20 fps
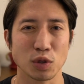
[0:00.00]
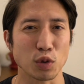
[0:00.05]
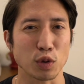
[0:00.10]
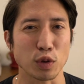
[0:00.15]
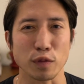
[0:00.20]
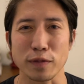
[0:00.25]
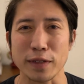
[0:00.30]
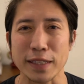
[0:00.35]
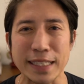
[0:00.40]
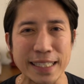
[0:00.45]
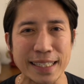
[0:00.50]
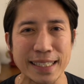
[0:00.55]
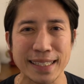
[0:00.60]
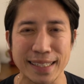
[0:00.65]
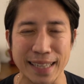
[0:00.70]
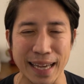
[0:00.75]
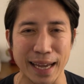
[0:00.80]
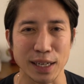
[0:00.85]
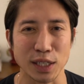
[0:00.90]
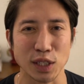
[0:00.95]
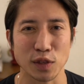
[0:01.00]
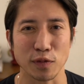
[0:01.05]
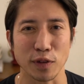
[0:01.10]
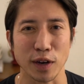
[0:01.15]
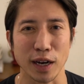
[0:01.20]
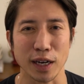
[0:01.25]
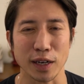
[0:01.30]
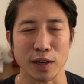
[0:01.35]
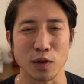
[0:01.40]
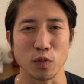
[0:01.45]
of
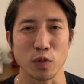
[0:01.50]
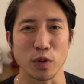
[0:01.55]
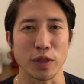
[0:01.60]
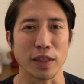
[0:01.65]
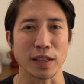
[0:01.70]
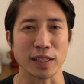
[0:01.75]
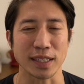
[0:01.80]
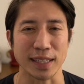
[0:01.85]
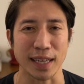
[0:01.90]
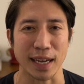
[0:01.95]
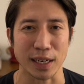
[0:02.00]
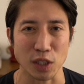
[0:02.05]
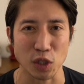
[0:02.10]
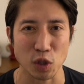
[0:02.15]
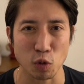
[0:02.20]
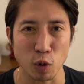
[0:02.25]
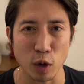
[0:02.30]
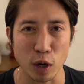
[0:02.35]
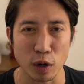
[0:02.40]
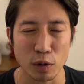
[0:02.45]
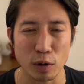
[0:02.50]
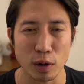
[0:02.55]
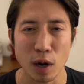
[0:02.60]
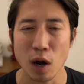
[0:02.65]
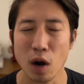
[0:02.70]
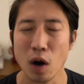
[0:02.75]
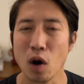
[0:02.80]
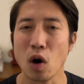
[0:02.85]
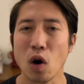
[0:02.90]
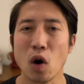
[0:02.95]
dissatisfied with the status quo,
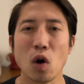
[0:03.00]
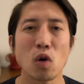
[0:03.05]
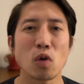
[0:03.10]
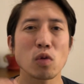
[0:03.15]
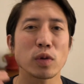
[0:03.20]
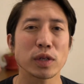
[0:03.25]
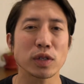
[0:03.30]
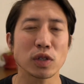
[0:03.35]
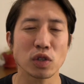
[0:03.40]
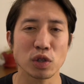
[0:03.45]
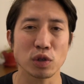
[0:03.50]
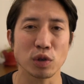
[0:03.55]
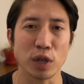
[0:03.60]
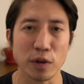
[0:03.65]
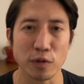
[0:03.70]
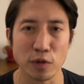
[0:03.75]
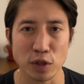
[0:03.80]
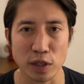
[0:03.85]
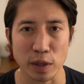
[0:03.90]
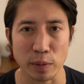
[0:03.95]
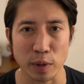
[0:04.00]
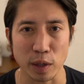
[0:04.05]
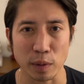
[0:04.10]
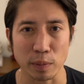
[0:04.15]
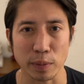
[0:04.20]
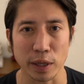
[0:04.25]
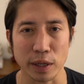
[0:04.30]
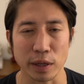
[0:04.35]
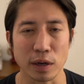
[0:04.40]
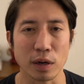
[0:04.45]
always shooting for something
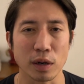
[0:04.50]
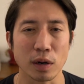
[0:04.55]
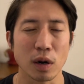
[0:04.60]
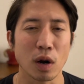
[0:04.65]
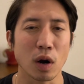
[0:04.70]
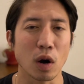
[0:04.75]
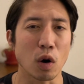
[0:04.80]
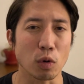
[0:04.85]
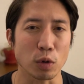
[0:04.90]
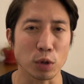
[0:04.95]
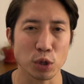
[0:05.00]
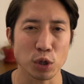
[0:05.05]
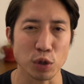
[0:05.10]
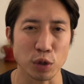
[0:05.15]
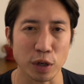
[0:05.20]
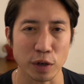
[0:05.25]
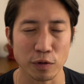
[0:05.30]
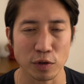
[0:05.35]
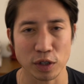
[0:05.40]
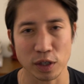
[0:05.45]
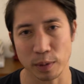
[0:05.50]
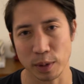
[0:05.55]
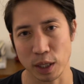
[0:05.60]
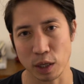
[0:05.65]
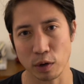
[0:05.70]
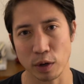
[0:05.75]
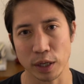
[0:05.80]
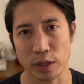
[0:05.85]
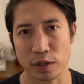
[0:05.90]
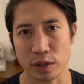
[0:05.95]
bigger, always shooting for something
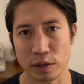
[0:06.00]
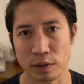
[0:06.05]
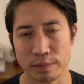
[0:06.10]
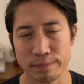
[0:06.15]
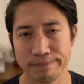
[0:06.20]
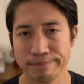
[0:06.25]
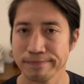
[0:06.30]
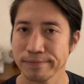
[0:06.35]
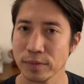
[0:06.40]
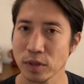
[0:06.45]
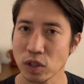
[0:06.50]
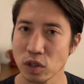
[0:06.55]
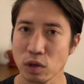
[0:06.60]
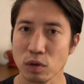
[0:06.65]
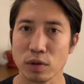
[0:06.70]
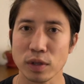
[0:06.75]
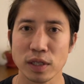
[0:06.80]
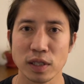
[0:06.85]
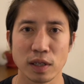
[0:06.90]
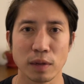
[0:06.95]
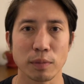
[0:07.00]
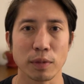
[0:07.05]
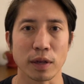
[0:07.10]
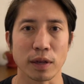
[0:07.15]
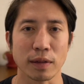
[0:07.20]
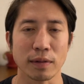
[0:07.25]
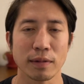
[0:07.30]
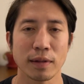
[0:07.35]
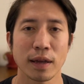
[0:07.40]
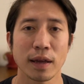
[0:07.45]
crazier. Certainly something
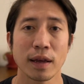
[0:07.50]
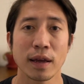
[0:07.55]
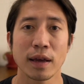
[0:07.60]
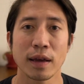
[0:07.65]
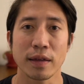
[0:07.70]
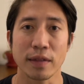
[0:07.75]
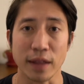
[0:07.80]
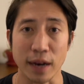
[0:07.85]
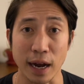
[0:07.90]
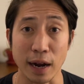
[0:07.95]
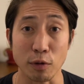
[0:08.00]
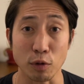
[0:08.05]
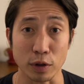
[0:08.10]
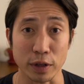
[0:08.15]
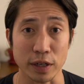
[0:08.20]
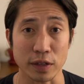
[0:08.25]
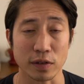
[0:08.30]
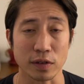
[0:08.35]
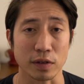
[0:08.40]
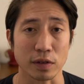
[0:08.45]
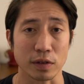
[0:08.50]
that I relate to.